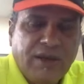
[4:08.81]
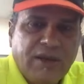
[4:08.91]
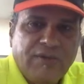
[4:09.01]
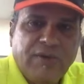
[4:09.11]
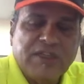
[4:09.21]

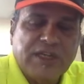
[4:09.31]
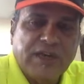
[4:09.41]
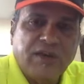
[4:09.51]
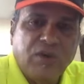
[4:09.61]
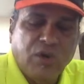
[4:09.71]
where she had a
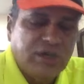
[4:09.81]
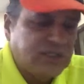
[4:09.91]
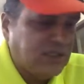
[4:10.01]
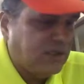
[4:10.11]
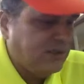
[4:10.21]
glorious
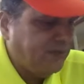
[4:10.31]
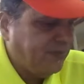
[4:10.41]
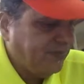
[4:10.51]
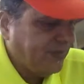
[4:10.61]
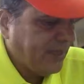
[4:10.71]

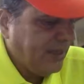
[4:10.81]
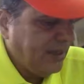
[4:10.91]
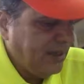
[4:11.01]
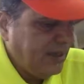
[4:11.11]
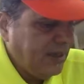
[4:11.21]
year.